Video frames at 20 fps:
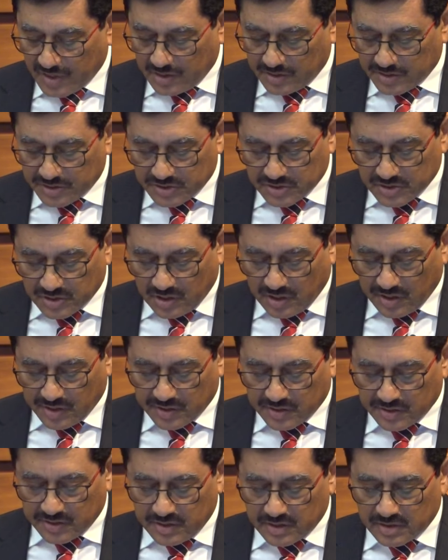and is
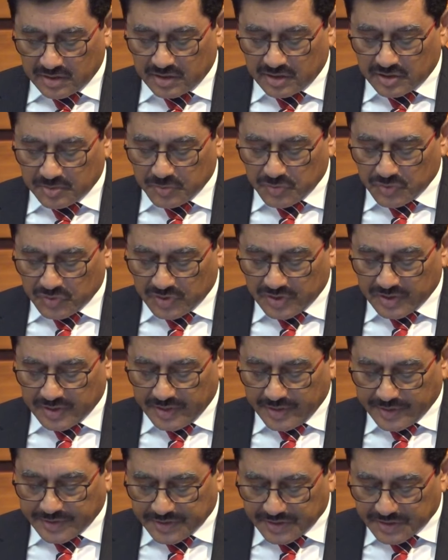currently a contributing
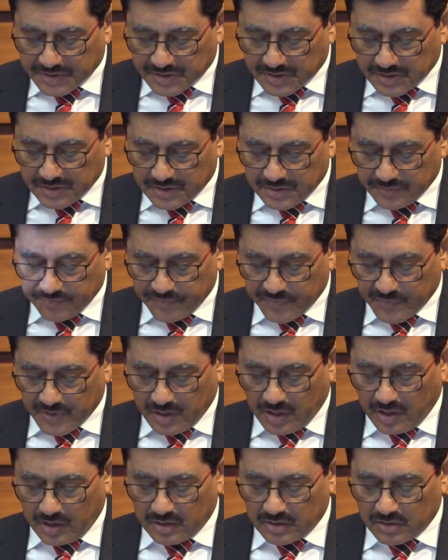editor
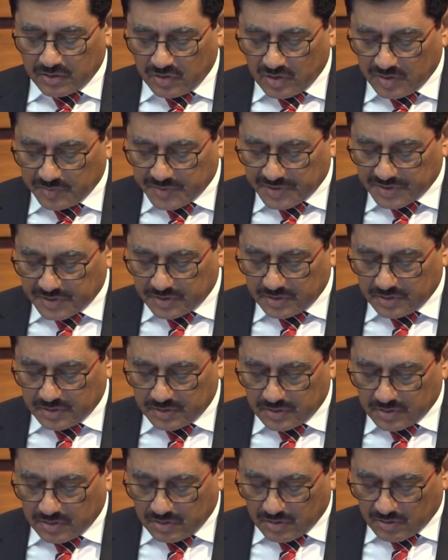and columnist
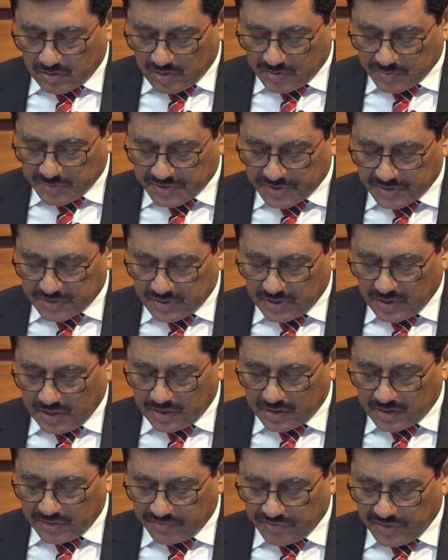
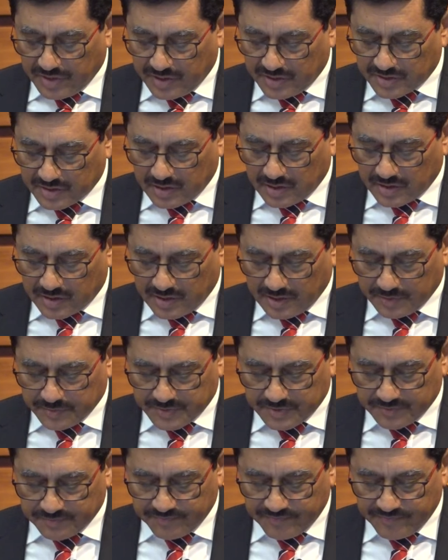at the Financial
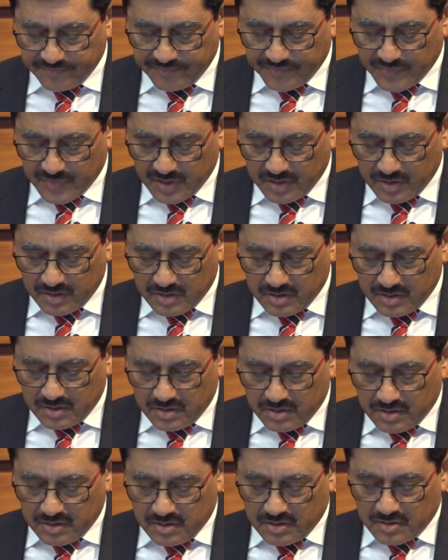Times.
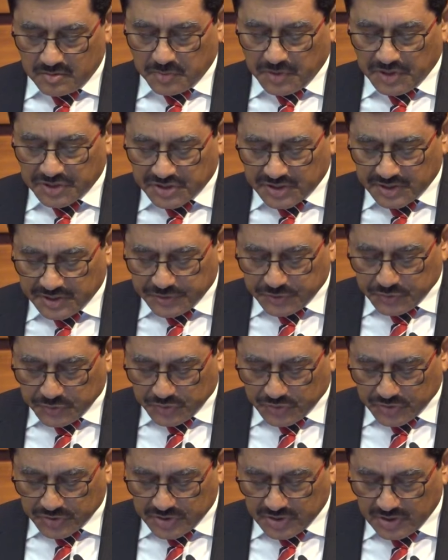Based in New
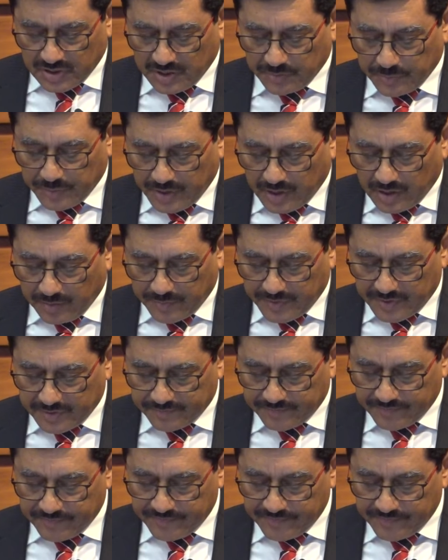York and Miami,